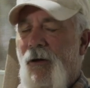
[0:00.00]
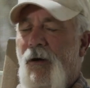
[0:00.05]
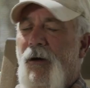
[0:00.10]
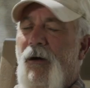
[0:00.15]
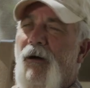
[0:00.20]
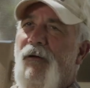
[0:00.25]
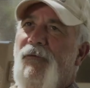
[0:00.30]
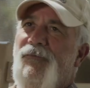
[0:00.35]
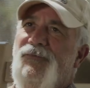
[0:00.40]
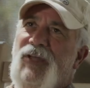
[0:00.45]

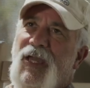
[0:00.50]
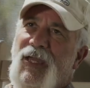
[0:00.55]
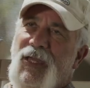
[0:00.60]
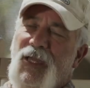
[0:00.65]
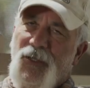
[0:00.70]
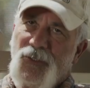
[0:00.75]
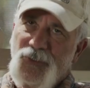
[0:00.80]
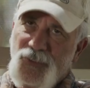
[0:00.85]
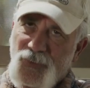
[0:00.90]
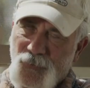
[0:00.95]
of
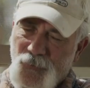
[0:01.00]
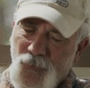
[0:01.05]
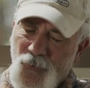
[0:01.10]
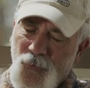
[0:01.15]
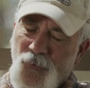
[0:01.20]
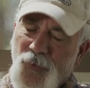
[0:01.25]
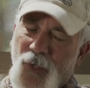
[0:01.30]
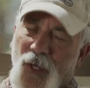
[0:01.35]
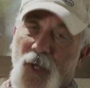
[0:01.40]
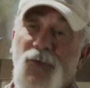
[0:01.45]
taking us
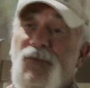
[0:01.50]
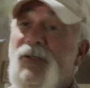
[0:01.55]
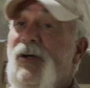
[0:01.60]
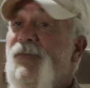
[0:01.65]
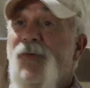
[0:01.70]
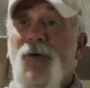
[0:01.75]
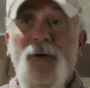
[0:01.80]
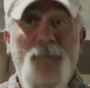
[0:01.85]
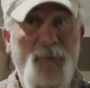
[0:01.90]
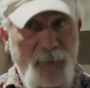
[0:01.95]
through
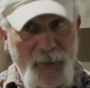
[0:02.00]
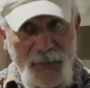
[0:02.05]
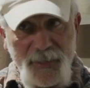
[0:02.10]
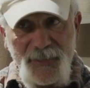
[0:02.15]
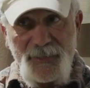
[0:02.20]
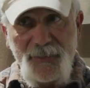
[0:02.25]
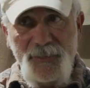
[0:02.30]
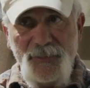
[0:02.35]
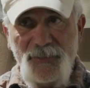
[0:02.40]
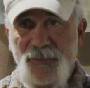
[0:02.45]
different
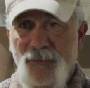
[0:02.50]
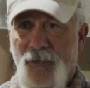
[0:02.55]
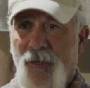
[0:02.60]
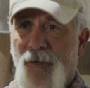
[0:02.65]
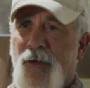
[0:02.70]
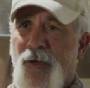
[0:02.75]
places,